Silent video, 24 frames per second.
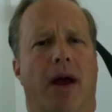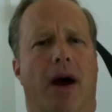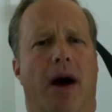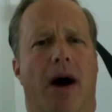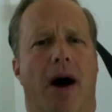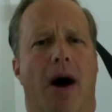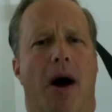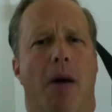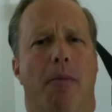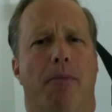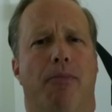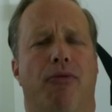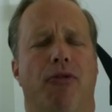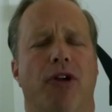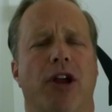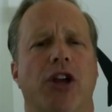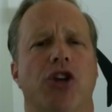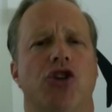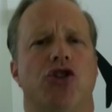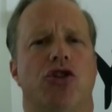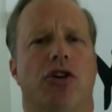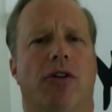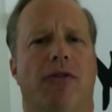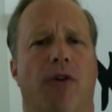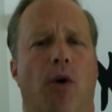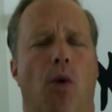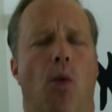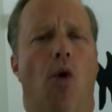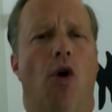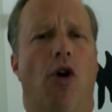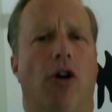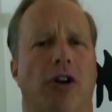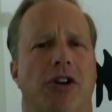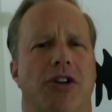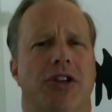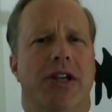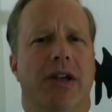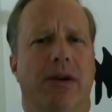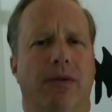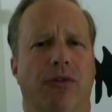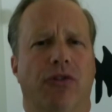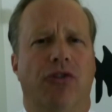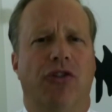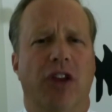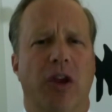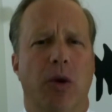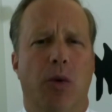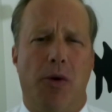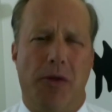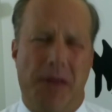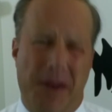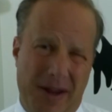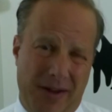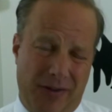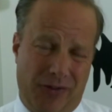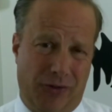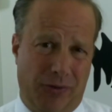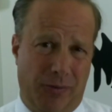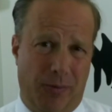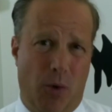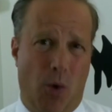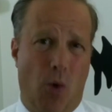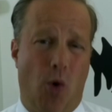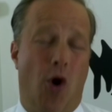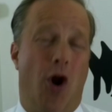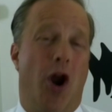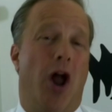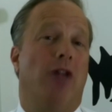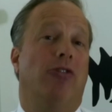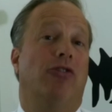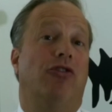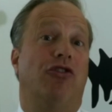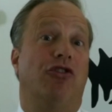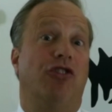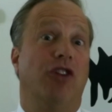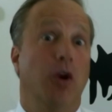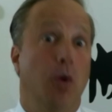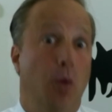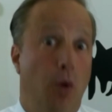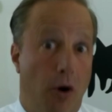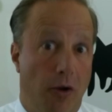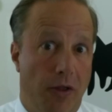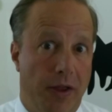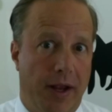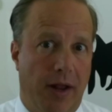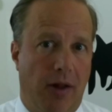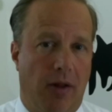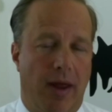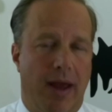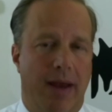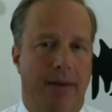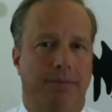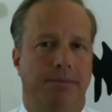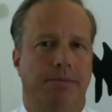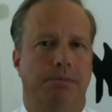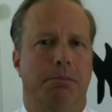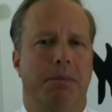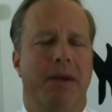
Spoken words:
a breach of the warranty of seaworthiness, or an unseaworthy claim,